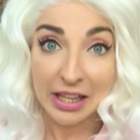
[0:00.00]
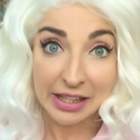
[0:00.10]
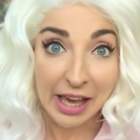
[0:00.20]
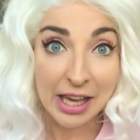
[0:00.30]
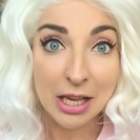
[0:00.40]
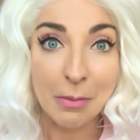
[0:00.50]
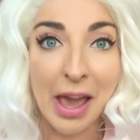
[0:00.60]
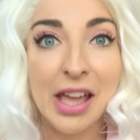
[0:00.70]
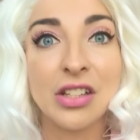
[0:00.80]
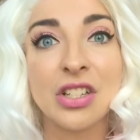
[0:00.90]
game
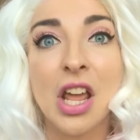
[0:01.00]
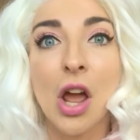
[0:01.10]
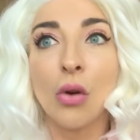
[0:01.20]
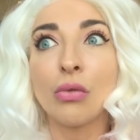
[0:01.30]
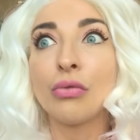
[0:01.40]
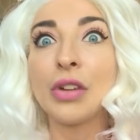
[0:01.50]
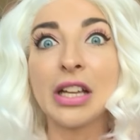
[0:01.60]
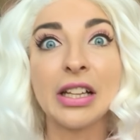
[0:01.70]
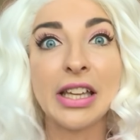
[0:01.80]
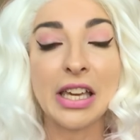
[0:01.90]
and
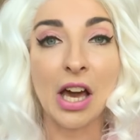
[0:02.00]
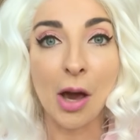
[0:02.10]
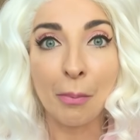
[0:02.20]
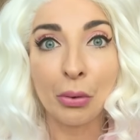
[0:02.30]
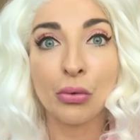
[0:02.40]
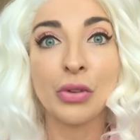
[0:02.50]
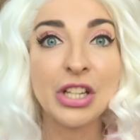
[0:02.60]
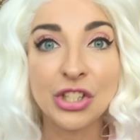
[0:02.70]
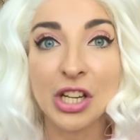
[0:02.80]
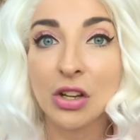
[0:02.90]
really
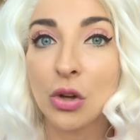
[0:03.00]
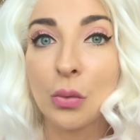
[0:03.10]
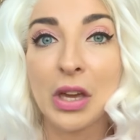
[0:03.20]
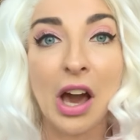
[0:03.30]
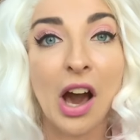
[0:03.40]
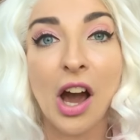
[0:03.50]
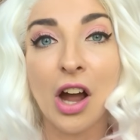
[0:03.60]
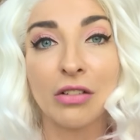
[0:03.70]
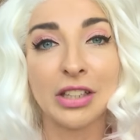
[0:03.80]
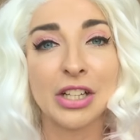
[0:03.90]
appreciate who we are,